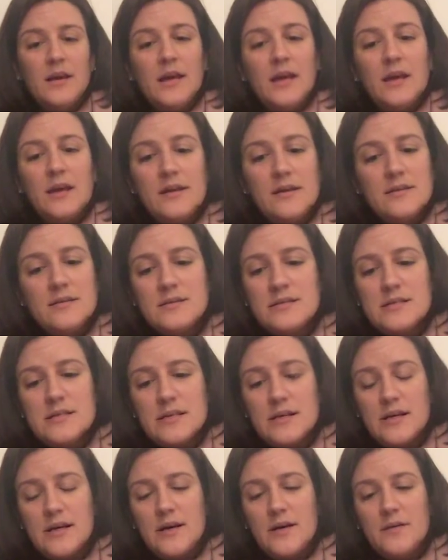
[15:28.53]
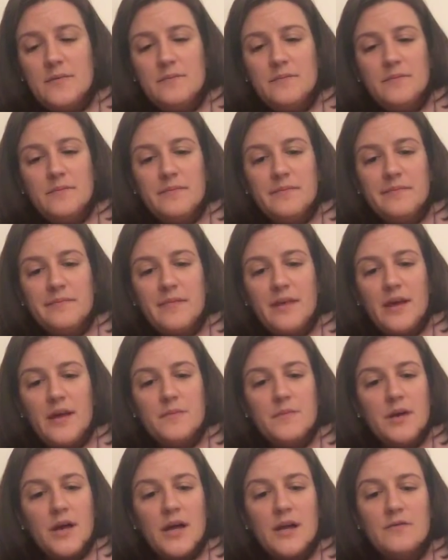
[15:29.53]
And I'm
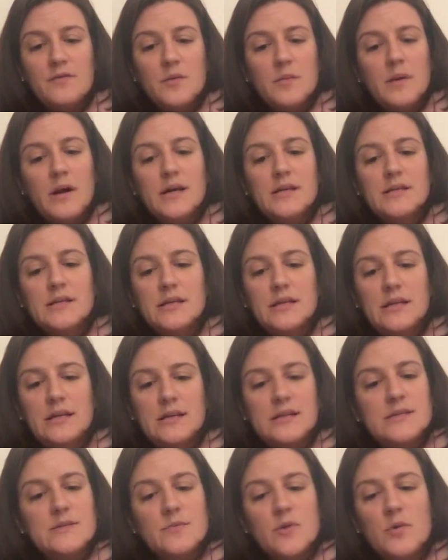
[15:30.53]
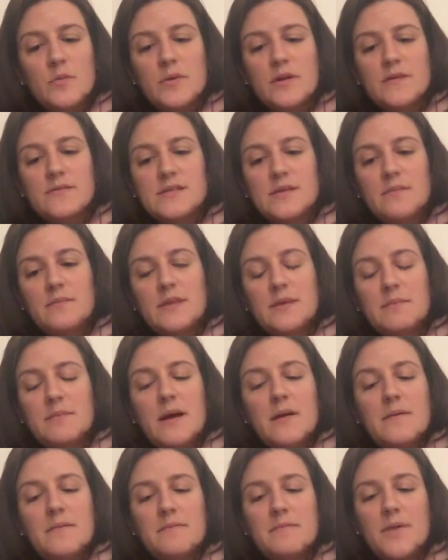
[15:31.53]
kind of reminded in this moment of something
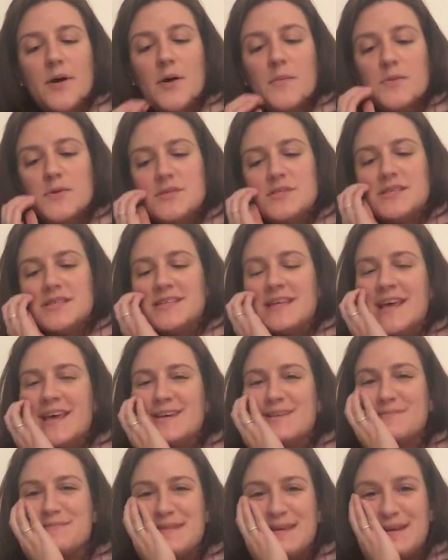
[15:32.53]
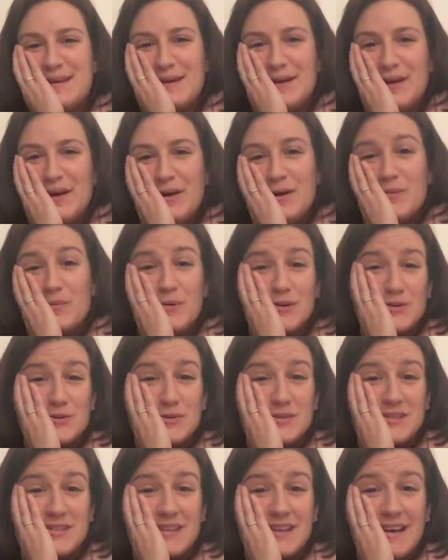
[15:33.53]
my mom used to say to me, which
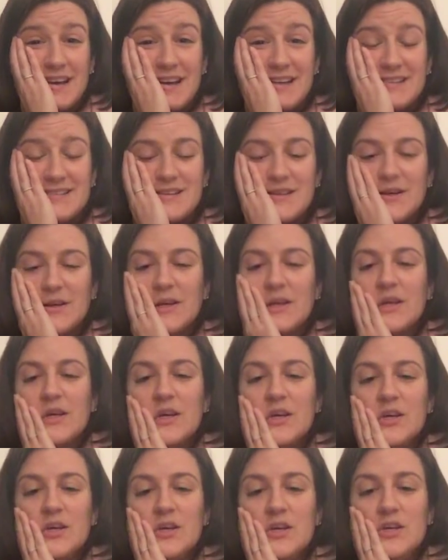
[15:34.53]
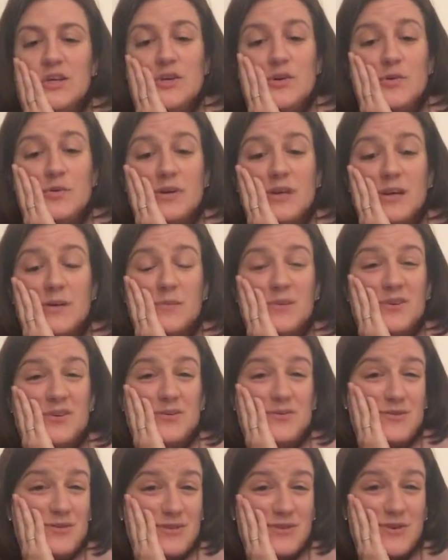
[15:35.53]
was that you don't get what
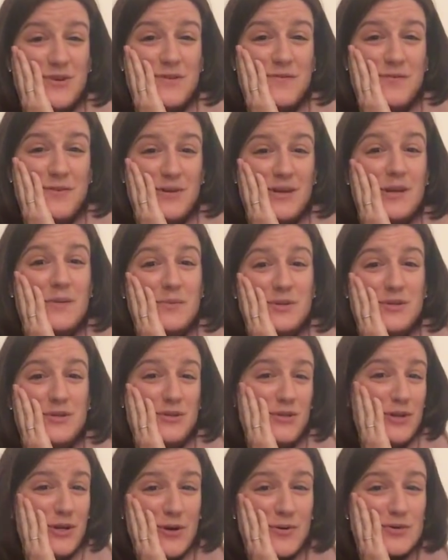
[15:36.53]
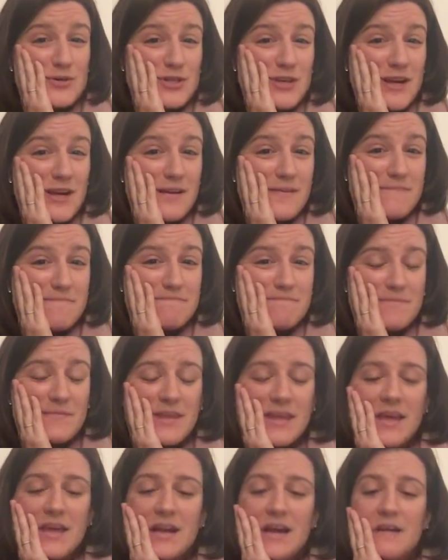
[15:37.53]
you deserve, you get what you negotiate.
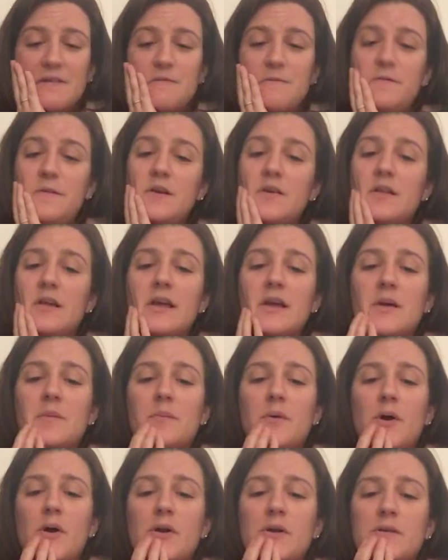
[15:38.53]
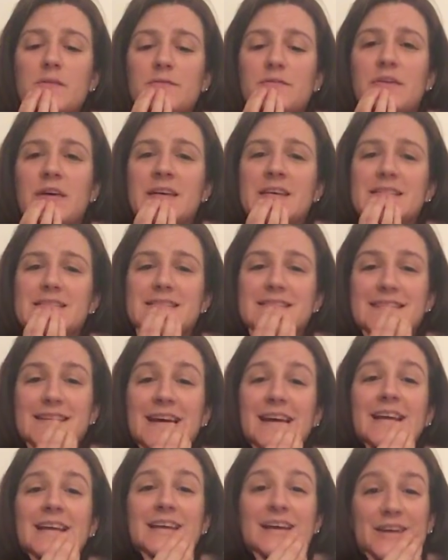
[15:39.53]
And I feel like a part of this,
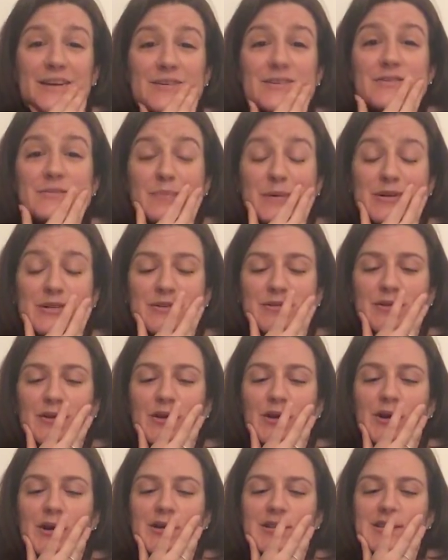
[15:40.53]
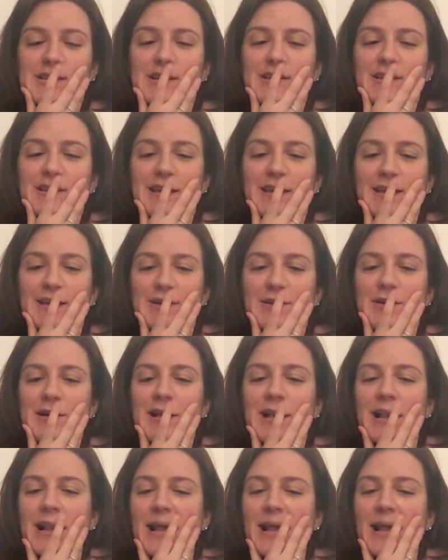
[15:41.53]
yeah, a bunch of little hearts there, thank you.